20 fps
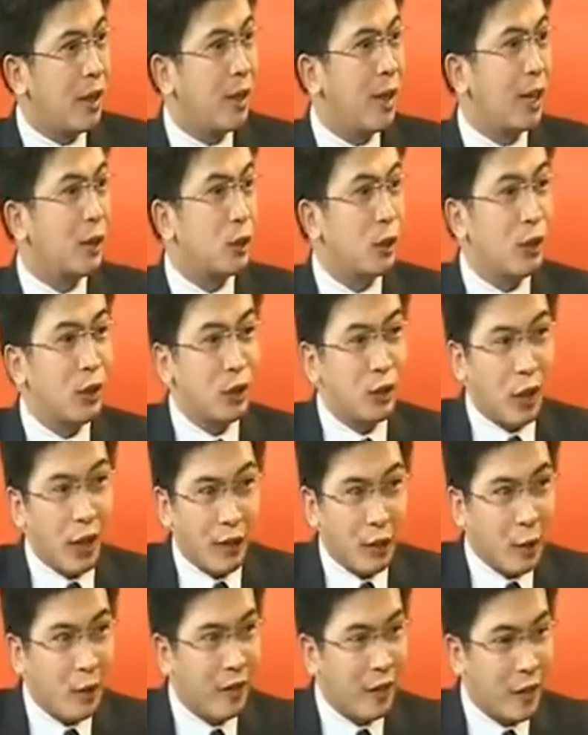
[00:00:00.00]
Not only to
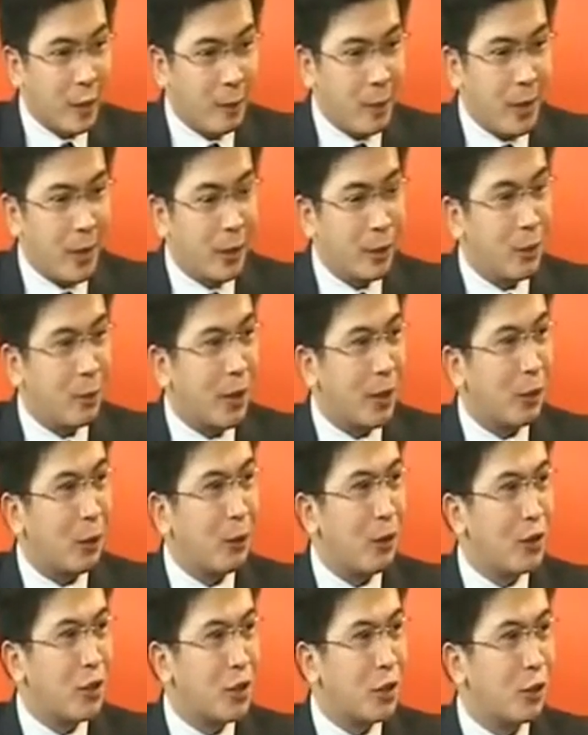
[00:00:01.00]
every Filipino, but
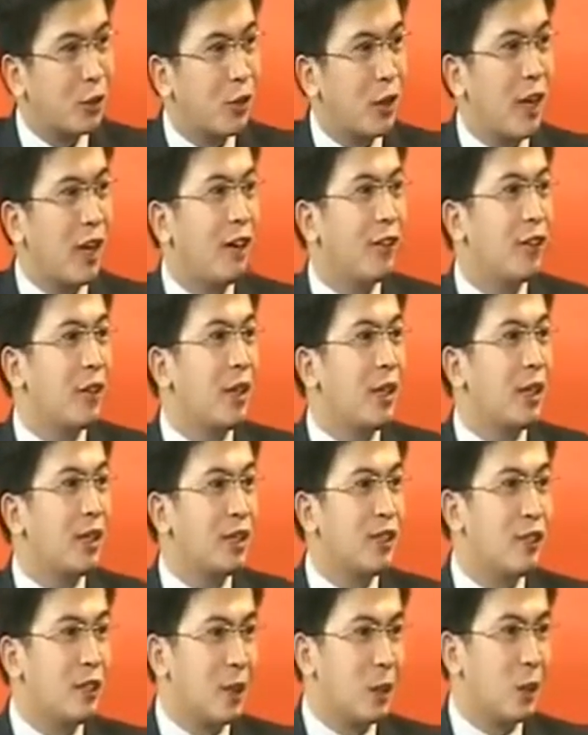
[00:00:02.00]
also to every
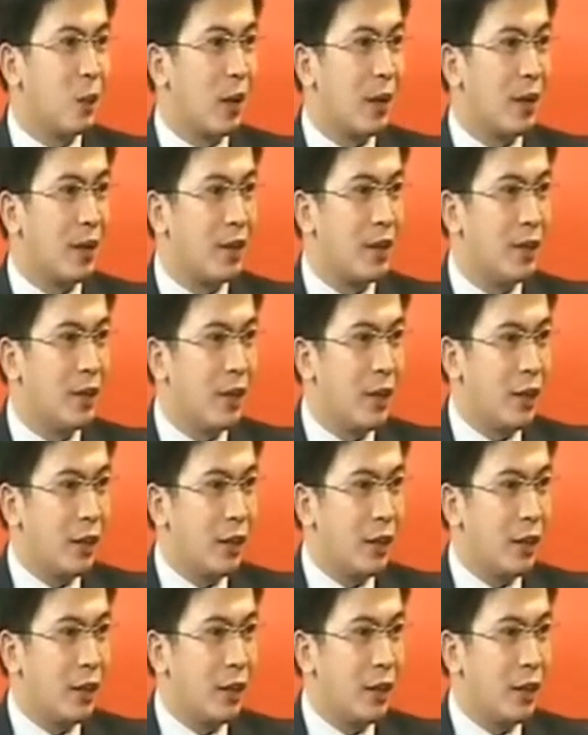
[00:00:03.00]
individual